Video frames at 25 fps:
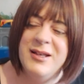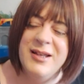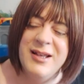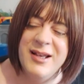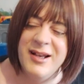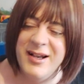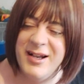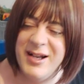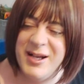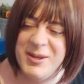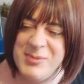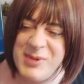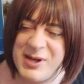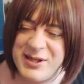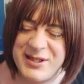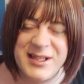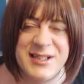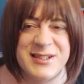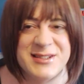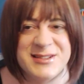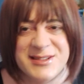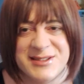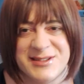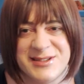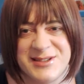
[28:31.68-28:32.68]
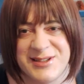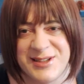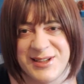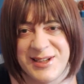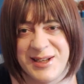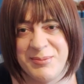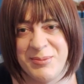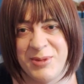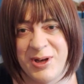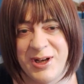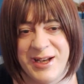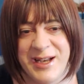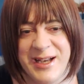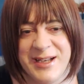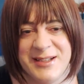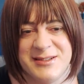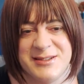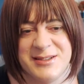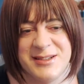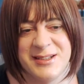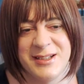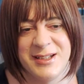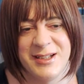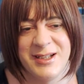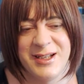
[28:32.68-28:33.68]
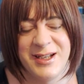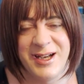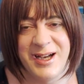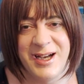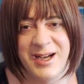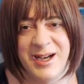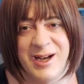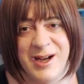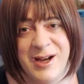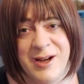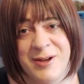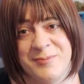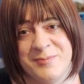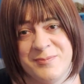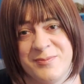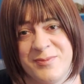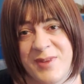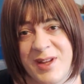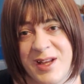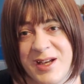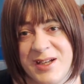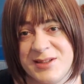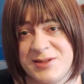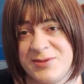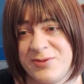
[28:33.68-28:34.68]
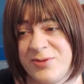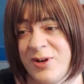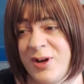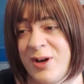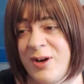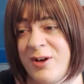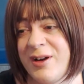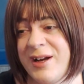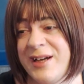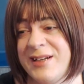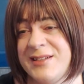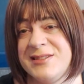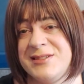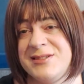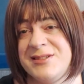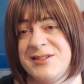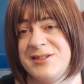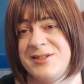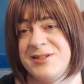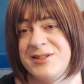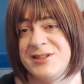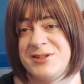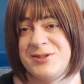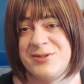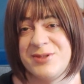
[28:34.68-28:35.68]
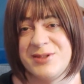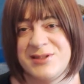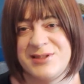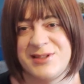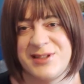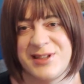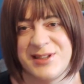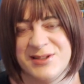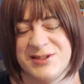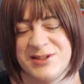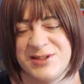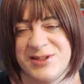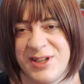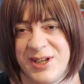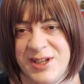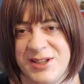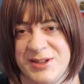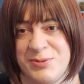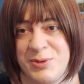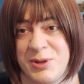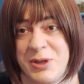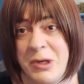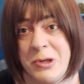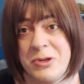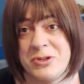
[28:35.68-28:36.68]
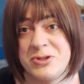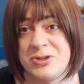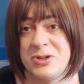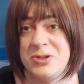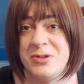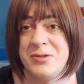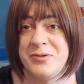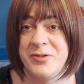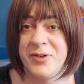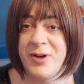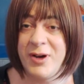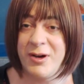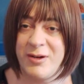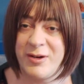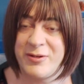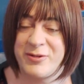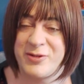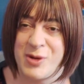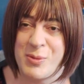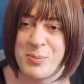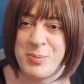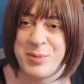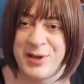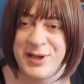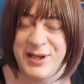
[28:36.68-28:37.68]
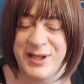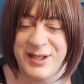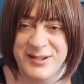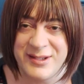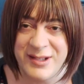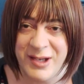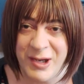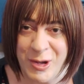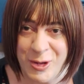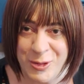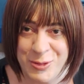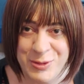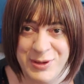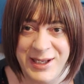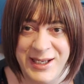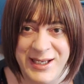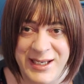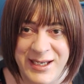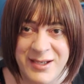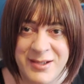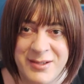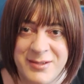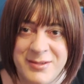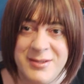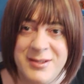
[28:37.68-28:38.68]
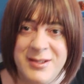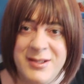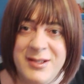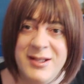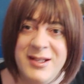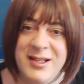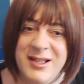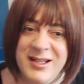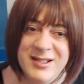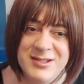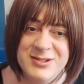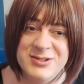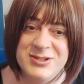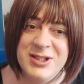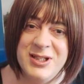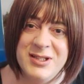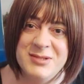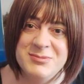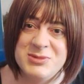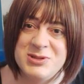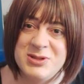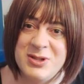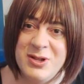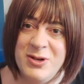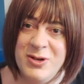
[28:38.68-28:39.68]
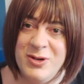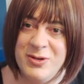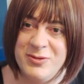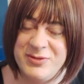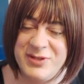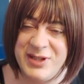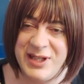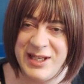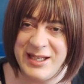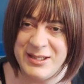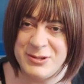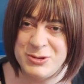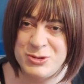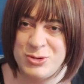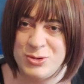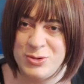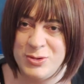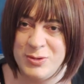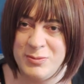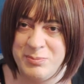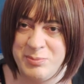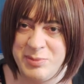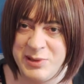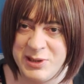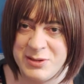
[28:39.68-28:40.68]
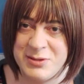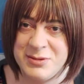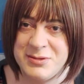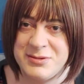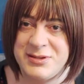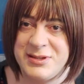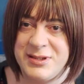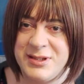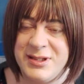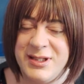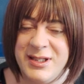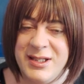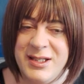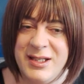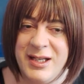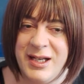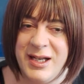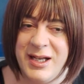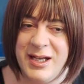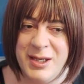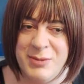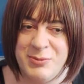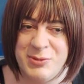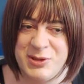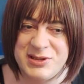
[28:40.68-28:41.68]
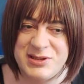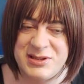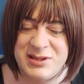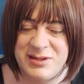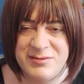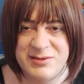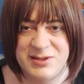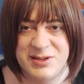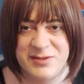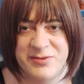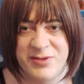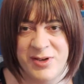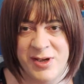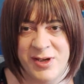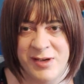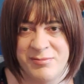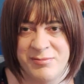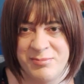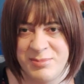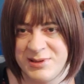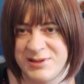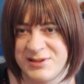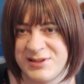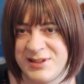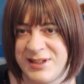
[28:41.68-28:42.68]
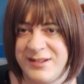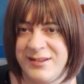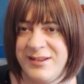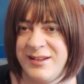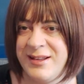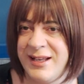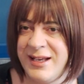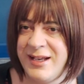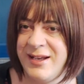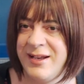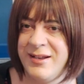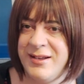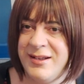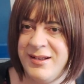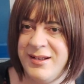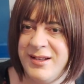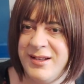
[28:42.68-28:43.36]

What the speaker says: I guess it's still in my head. As far as the district's concerned, we're not too far off completing the whole layout in terms of the actual build. We're 75% there.